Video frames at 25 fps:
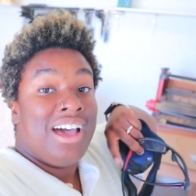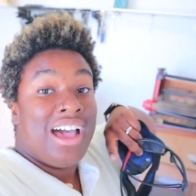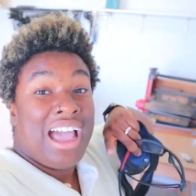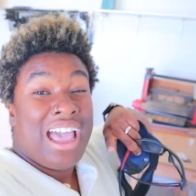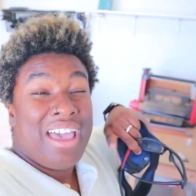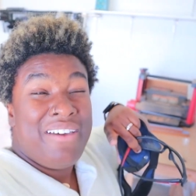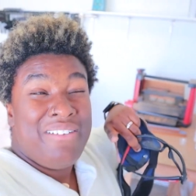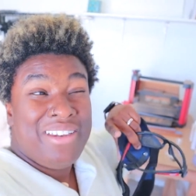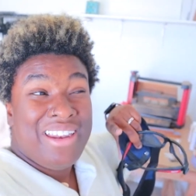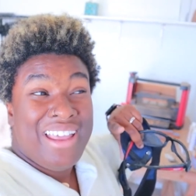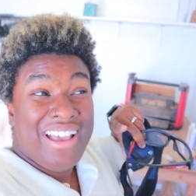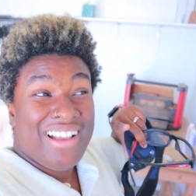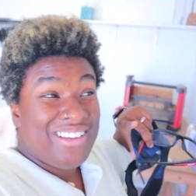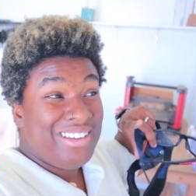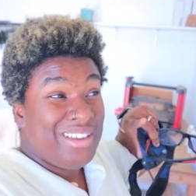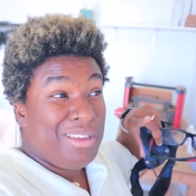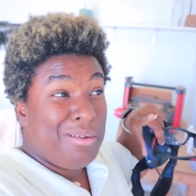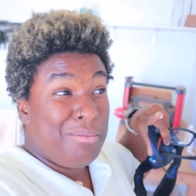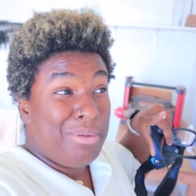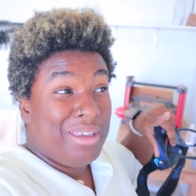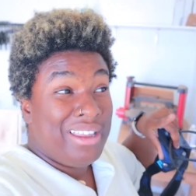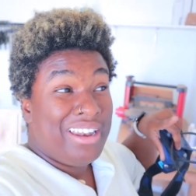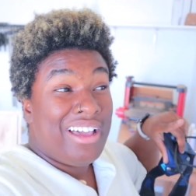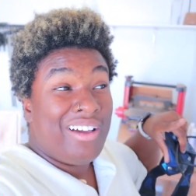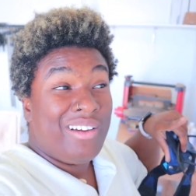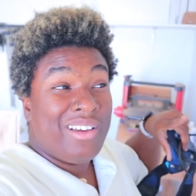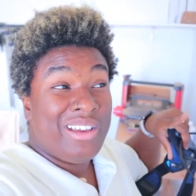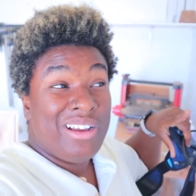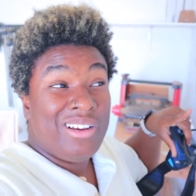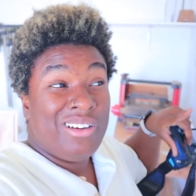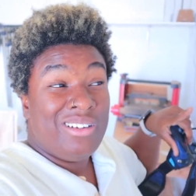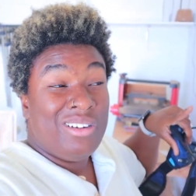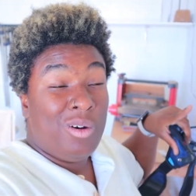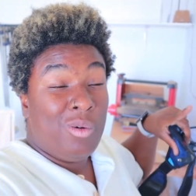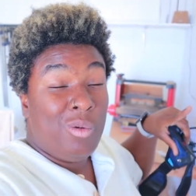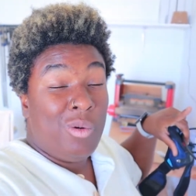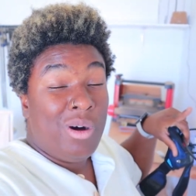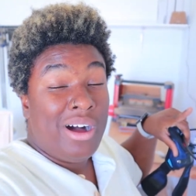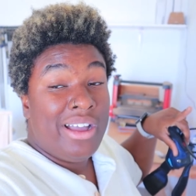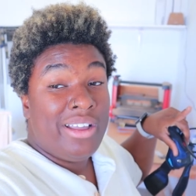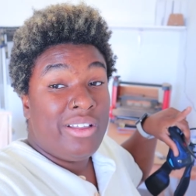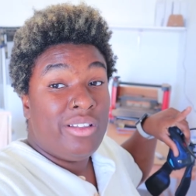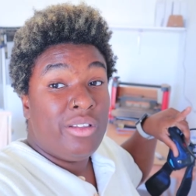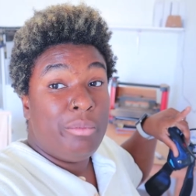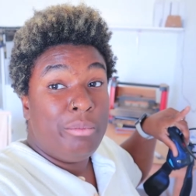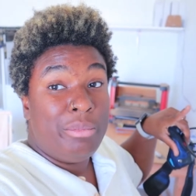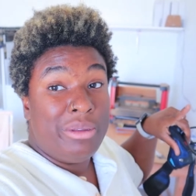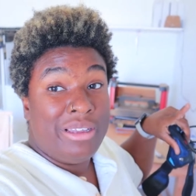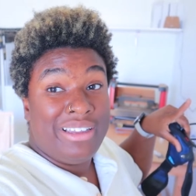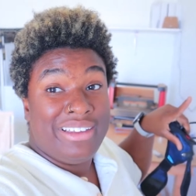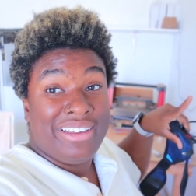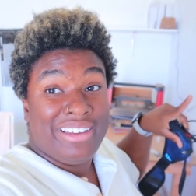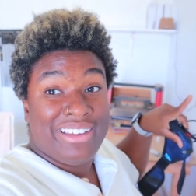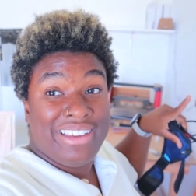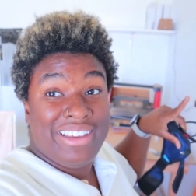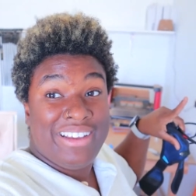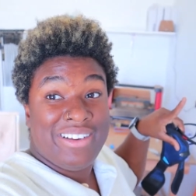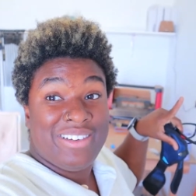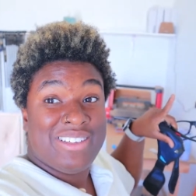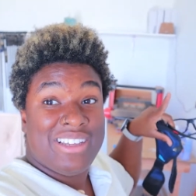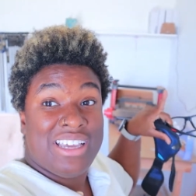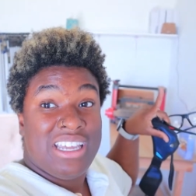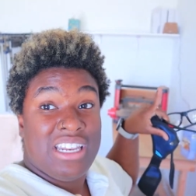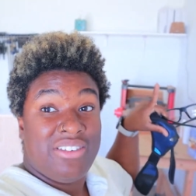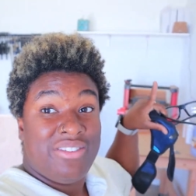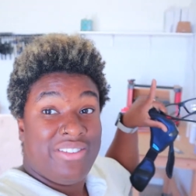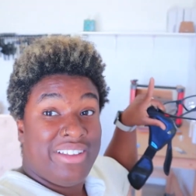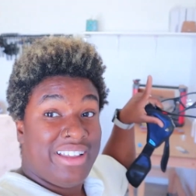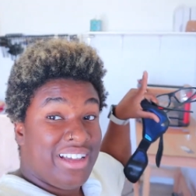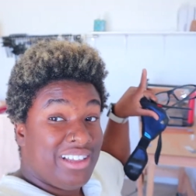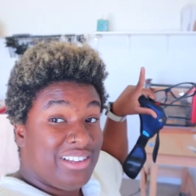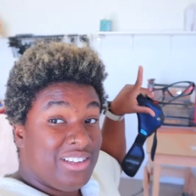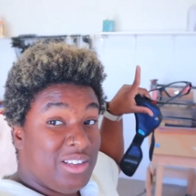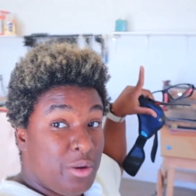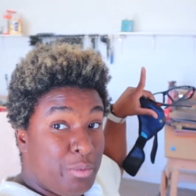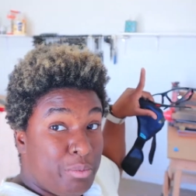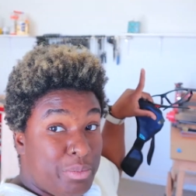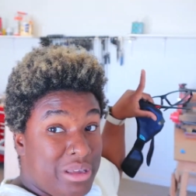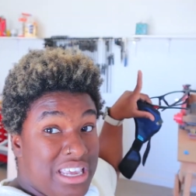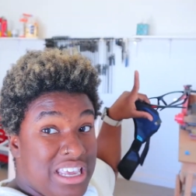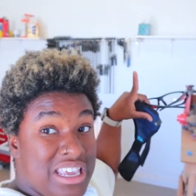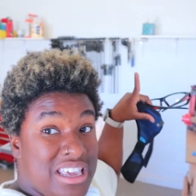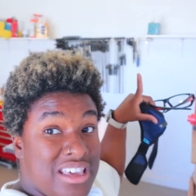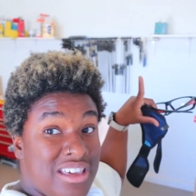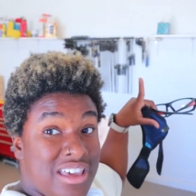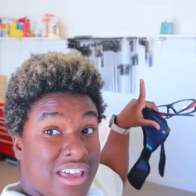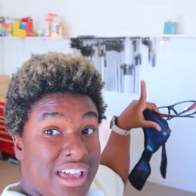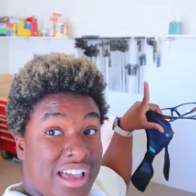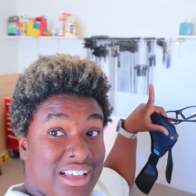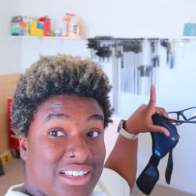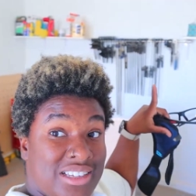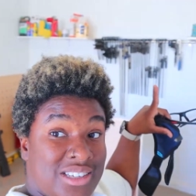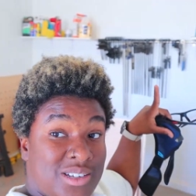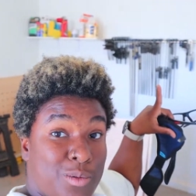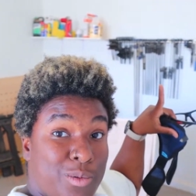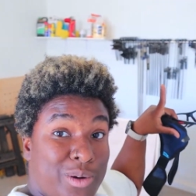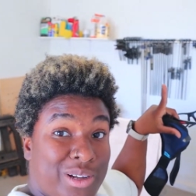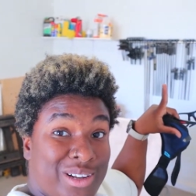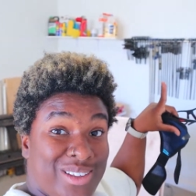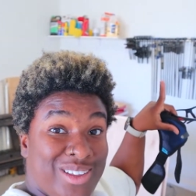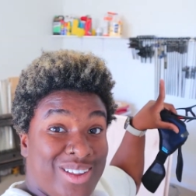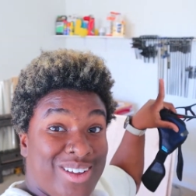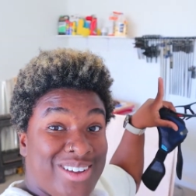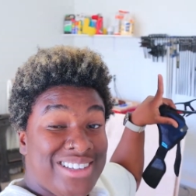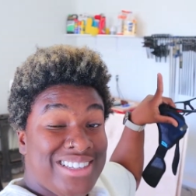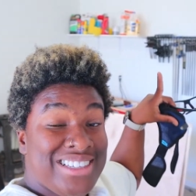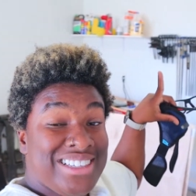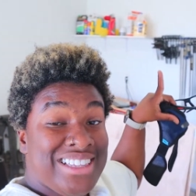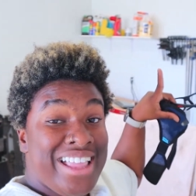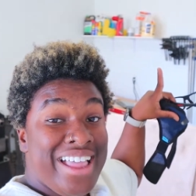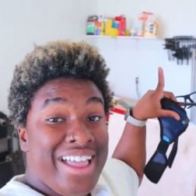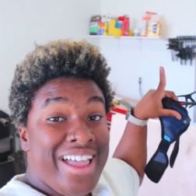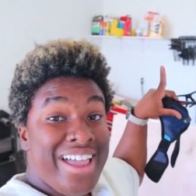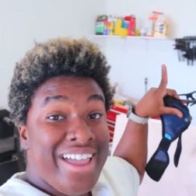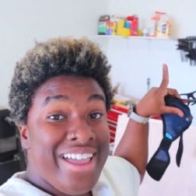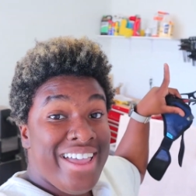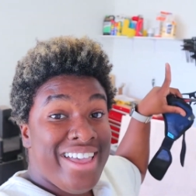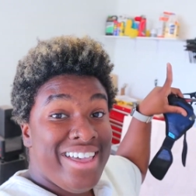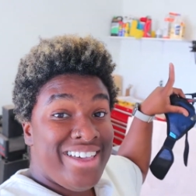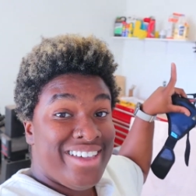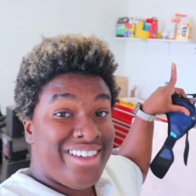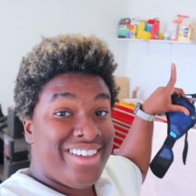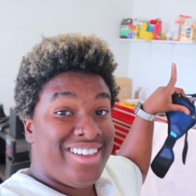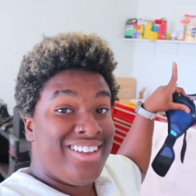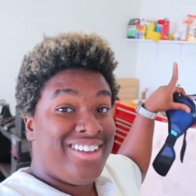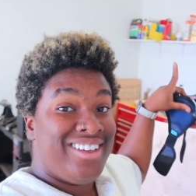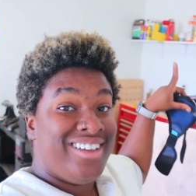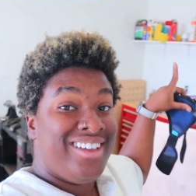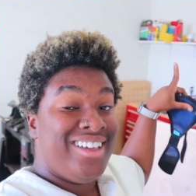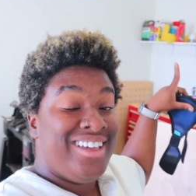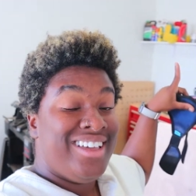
I haven't actually been out here in a while, but here's kind of like a little peek as to what it looks like.